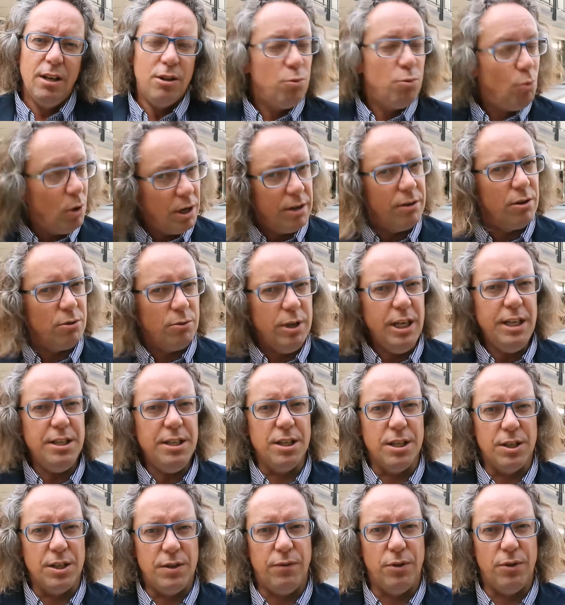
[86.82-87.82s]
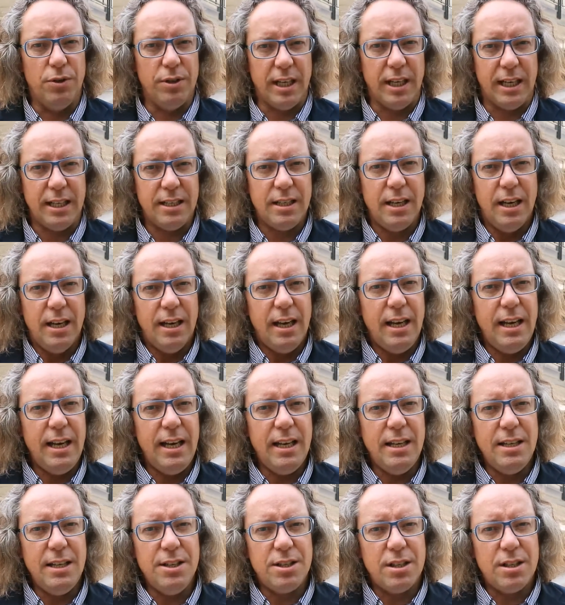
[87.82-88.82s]
One of the reasons for that
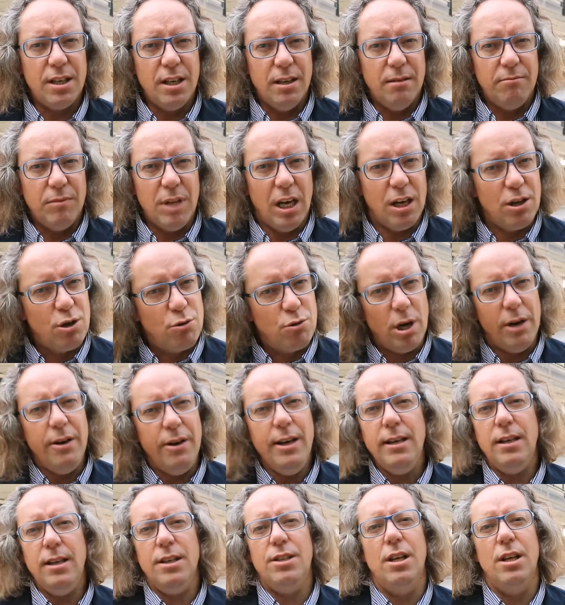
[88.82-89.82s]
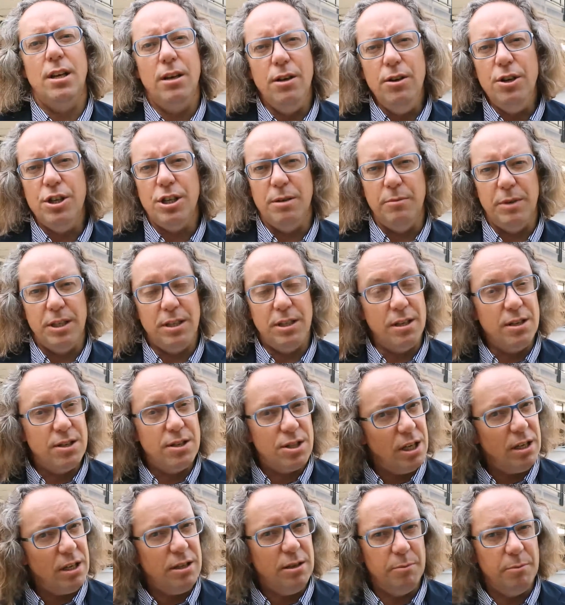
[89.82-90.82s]
is a growing disillusionment in
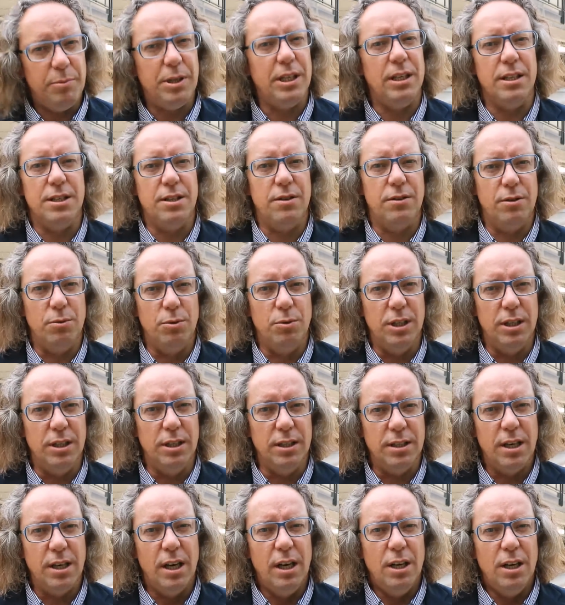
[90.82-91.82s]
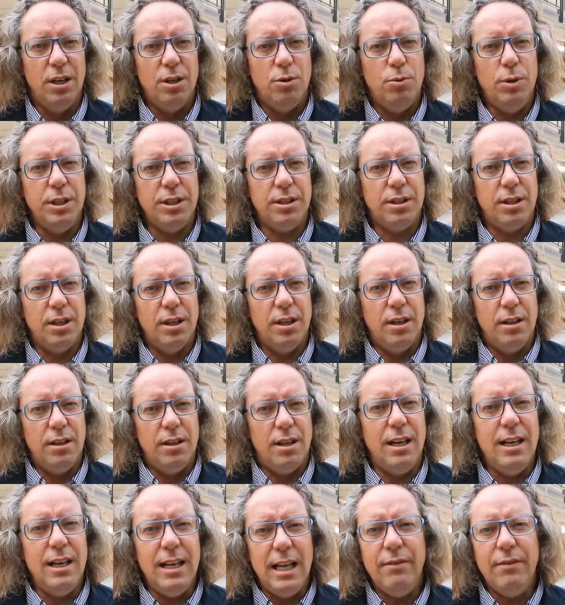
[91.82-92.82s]
certain parts of the world with
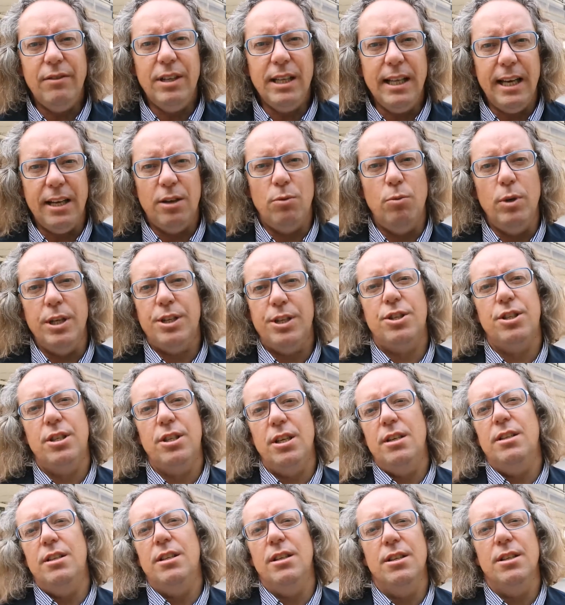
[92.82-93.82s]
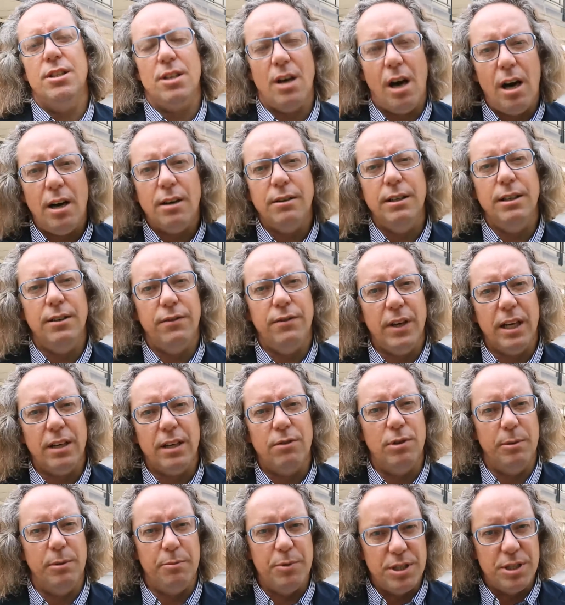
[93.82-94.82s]
the level at which citizens are in
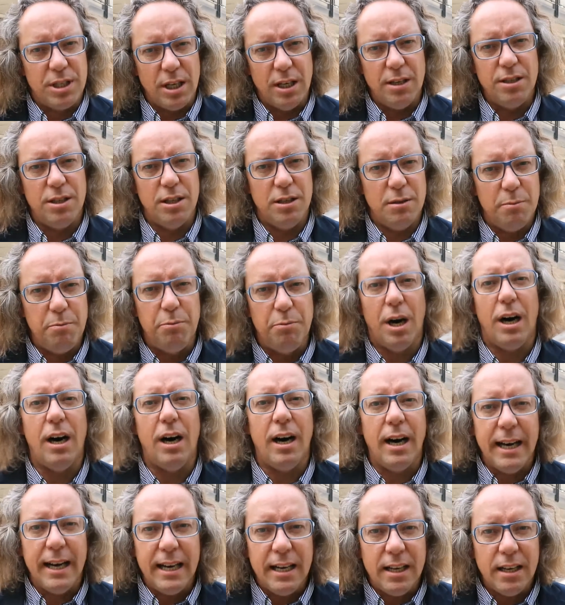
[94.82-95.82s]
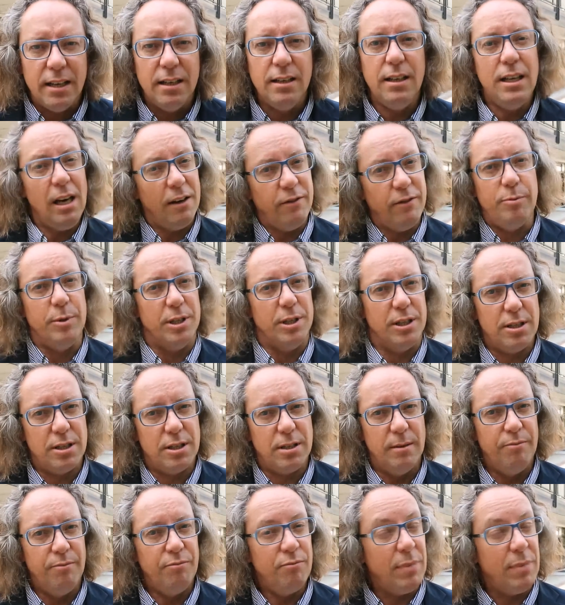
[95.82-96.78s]
fact represented by governments.